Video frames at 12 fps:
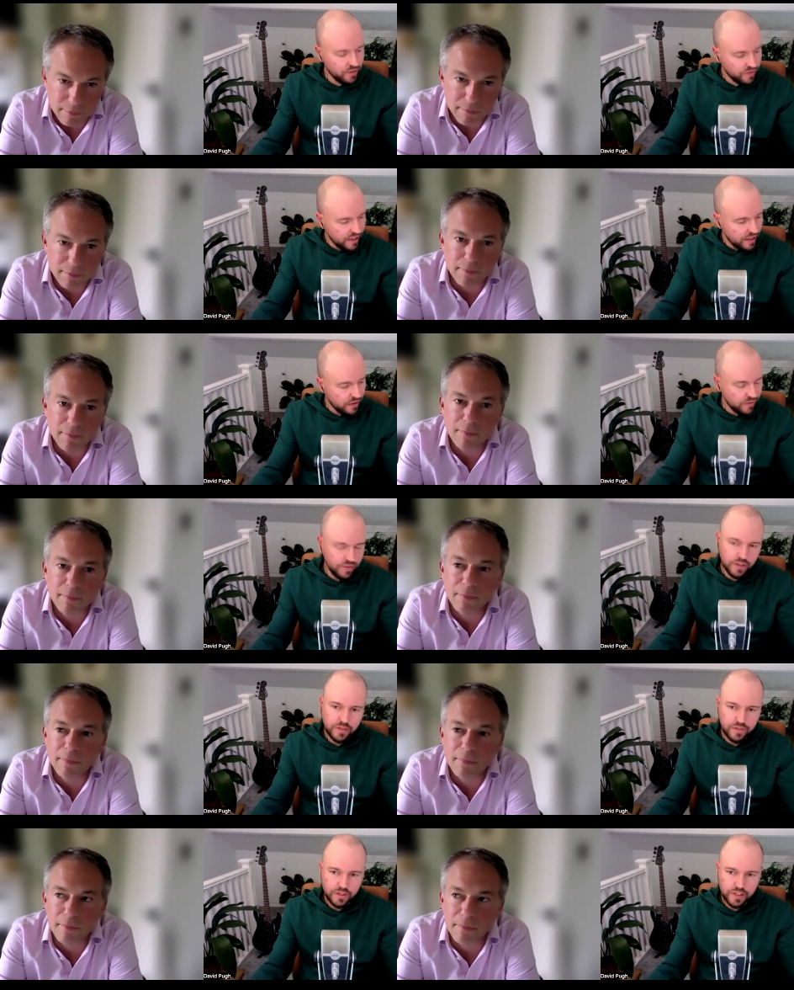Speaker 1: off now for
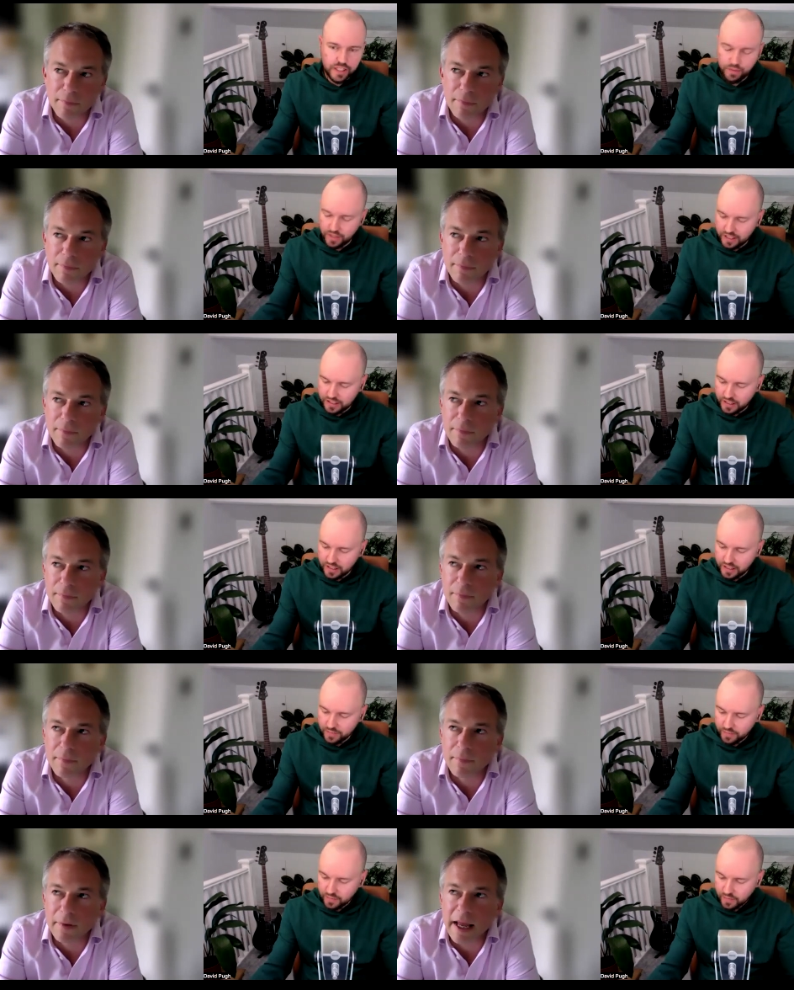for anyone listening
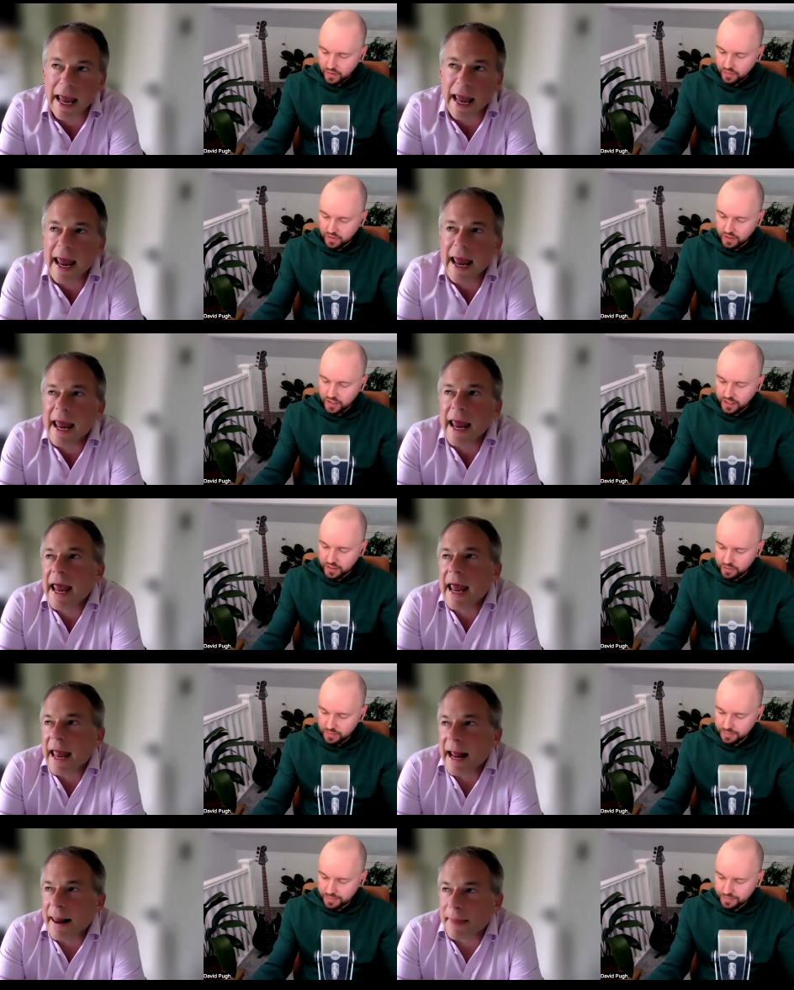for the data
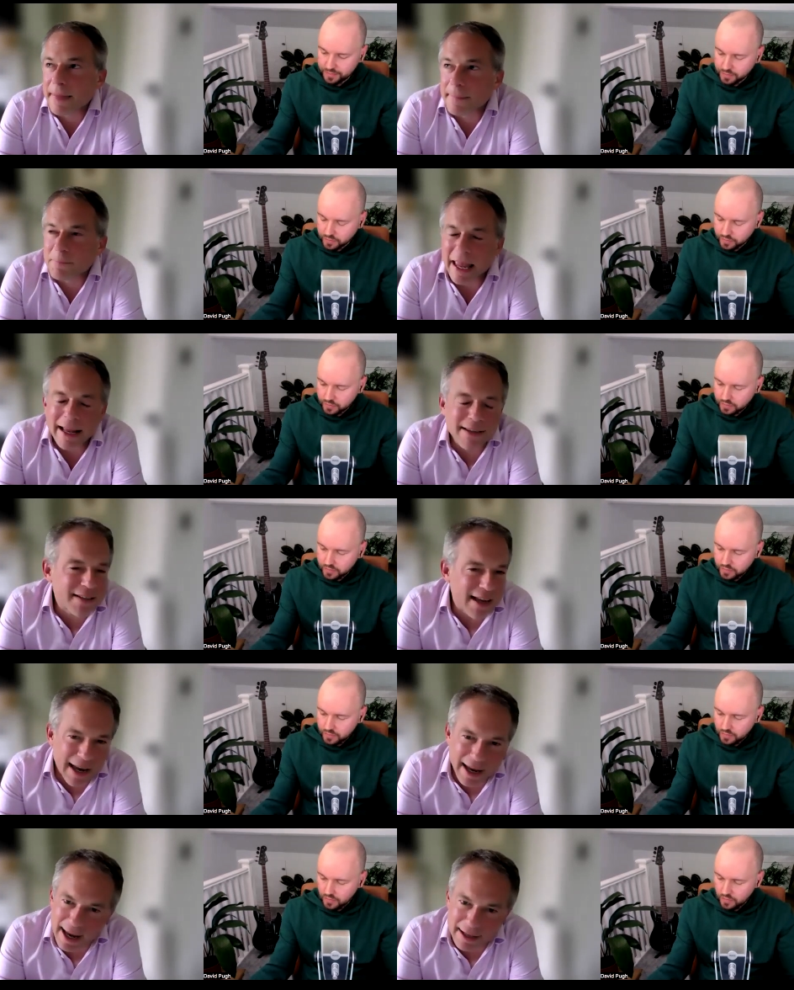room?
Speaker 2: It's
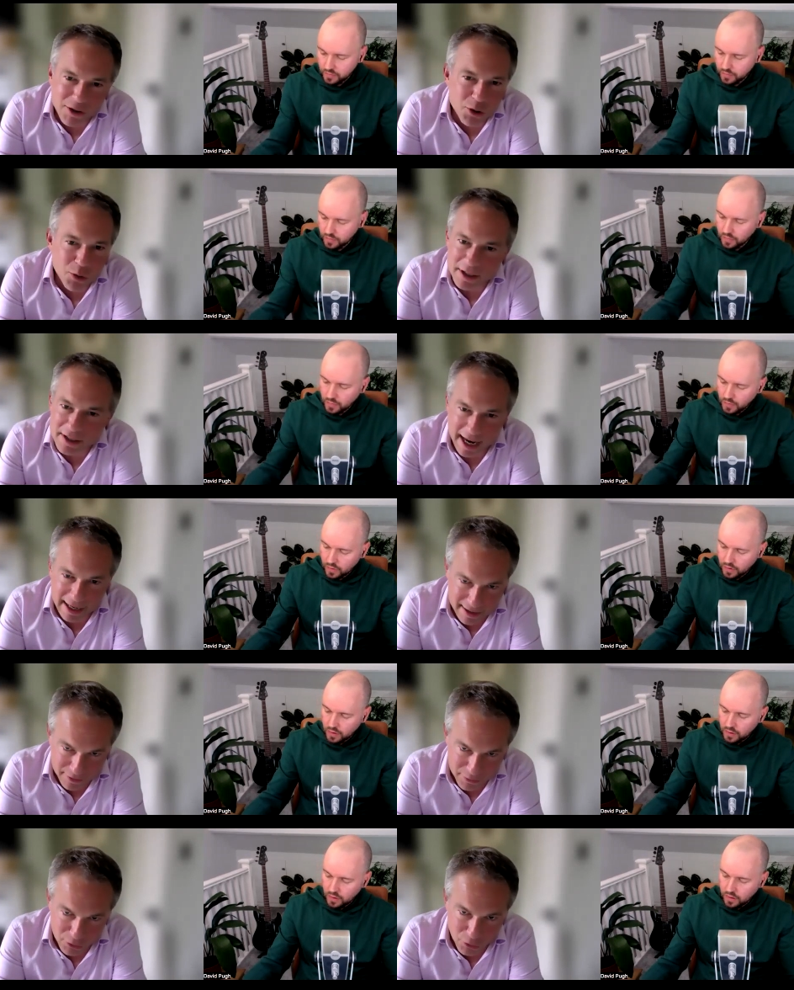it's too
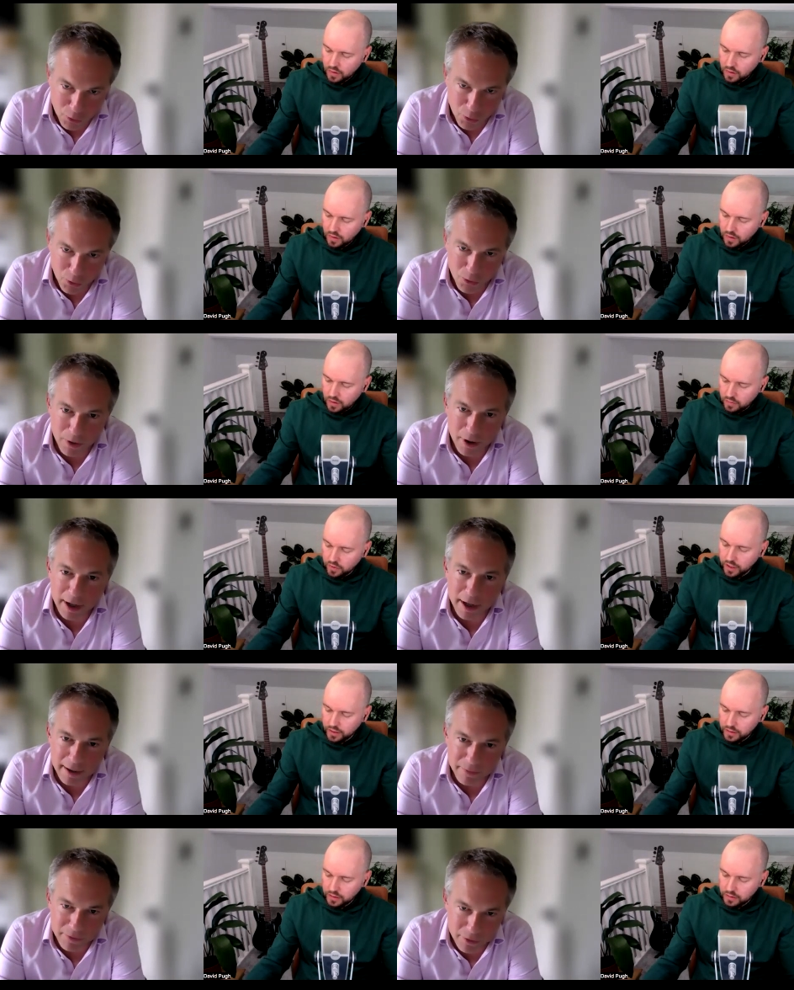extensive to, uh,
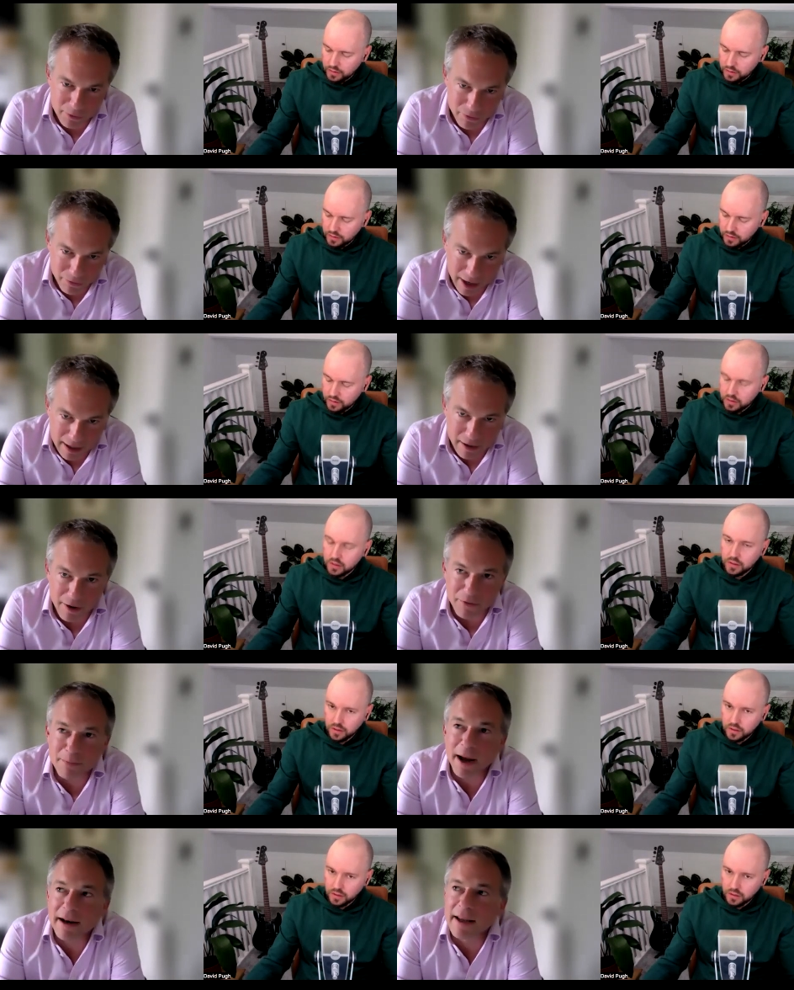right. to rattle off,
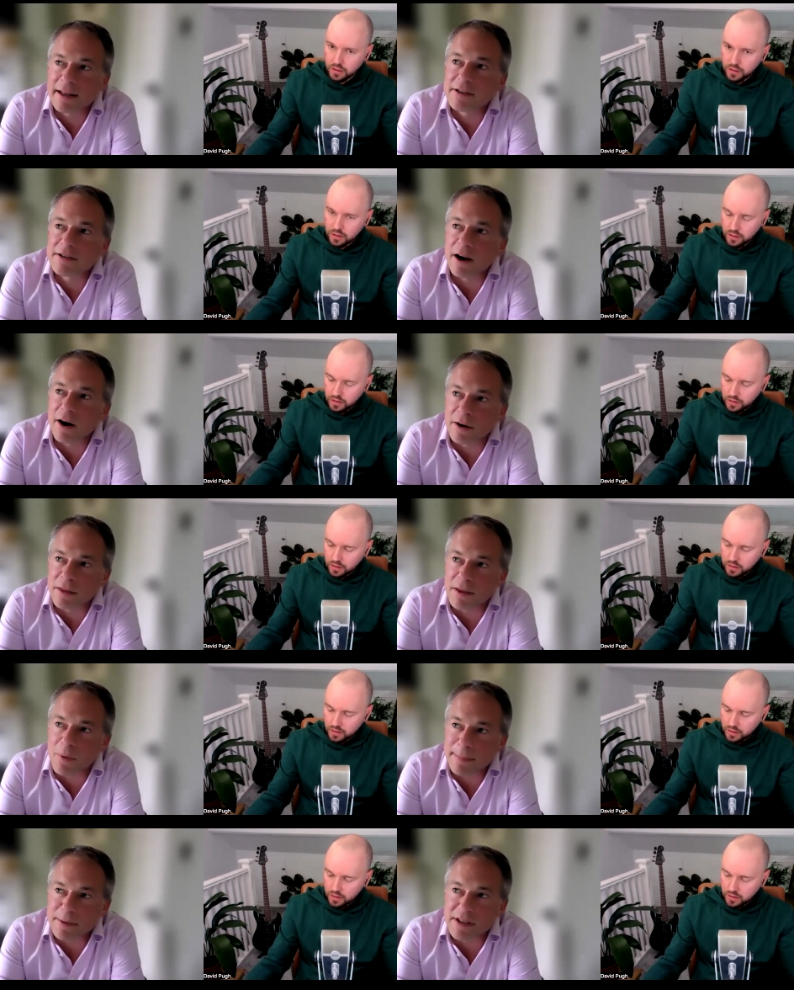but it's on the
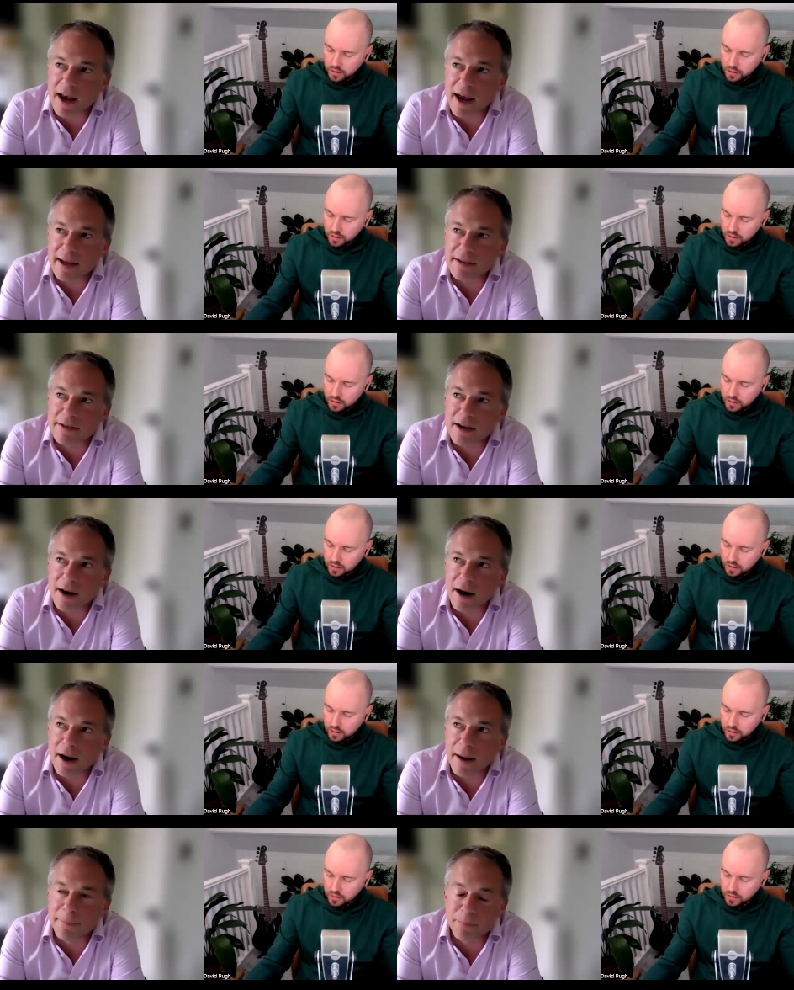website
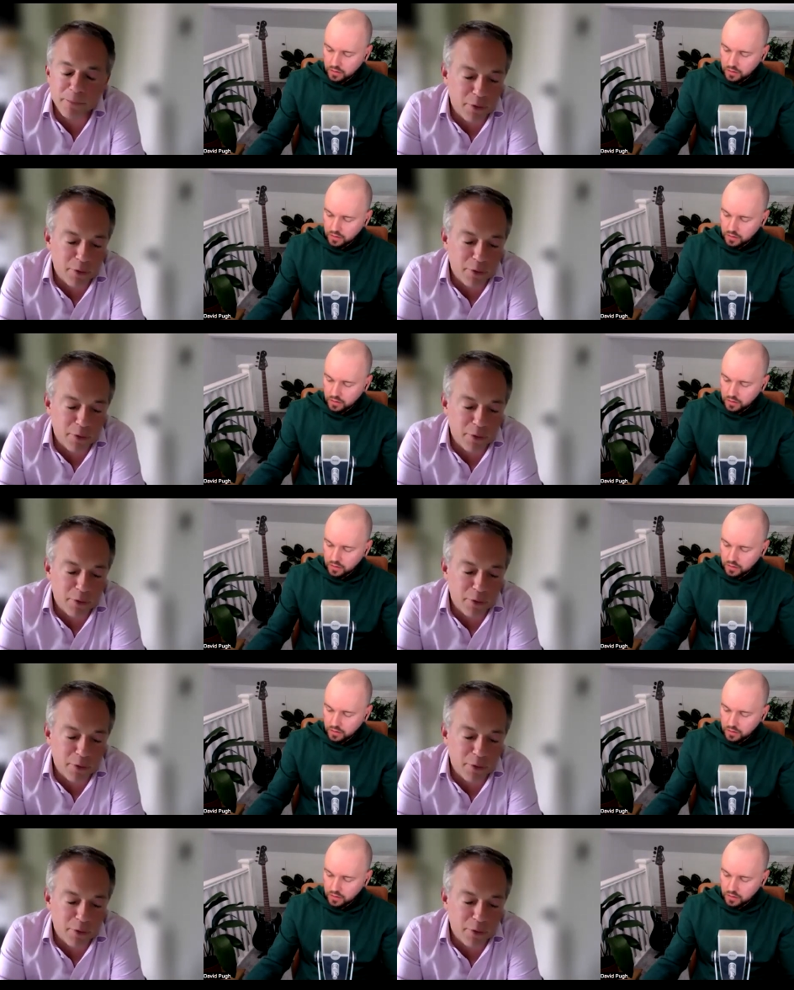um,